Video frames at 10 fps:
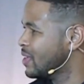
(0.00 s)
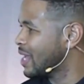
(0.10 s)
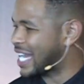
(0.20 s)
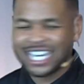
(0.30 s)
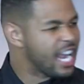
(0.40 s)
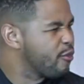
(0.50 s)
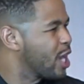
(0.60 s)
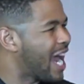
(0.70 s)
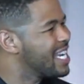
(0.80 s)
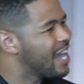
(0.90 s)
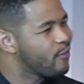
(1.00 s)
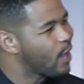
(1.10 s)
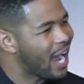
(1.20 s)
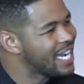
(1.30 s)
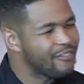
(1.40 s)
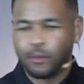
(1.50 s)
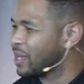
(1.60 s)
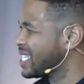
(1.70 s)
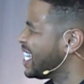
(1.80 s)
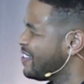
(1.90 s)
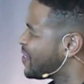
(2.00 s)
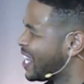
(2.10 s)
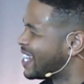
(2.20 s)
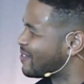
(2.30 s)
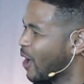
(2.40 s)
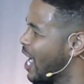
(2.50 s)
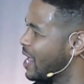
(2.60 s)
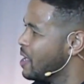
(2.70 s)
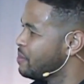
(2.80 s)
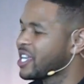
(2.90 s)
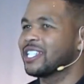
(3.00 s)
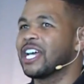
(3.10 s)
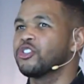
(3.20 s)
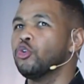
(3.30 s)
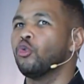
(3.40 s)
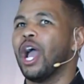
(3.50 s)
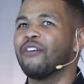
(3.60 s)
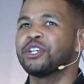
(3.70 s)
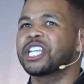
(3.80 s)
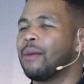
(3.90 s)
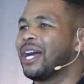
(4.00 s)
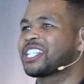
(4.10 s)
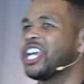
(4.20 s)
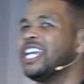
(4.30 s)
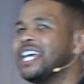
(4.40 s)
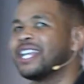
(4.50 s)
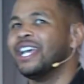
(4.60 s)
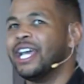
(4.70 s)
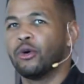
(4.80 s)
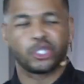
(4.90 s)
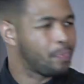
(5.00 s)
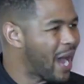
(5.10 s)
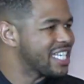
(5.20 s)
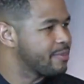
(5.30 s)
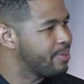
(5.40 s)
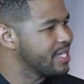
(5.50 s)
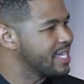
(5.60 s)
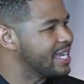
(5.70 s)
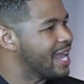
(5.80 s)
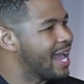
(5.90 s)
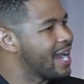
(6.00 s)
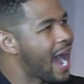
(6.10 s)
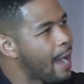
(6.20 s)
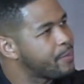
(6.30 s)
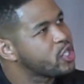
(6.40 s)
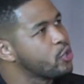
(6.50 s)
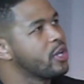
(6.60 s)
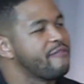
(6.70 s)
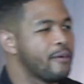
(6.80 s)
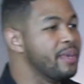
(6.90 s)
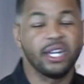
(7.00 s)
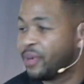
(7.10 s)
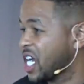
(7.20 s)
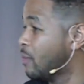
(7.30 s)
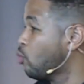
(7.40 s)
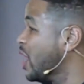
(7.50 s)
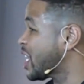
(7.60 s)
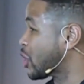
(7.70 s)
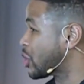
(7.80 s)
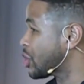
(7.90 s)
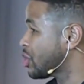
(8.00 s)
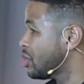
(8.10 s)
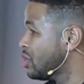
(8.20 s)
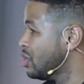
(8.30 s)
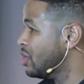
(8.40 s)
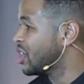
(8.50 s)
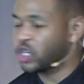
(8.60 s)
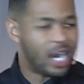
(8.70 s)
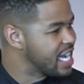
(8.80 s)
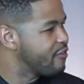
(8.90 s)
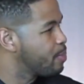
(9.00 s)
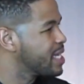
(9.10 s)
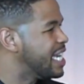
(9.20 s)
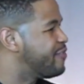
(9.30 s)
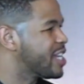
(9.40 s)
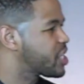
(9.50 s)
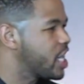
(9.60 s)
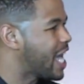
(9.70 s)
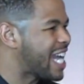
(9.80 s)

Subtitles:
Like, I never believed in it, right? Because I knew every time I cheated, it was a possibility and an opportunity for me to become weaker. And so I never believed in cheating.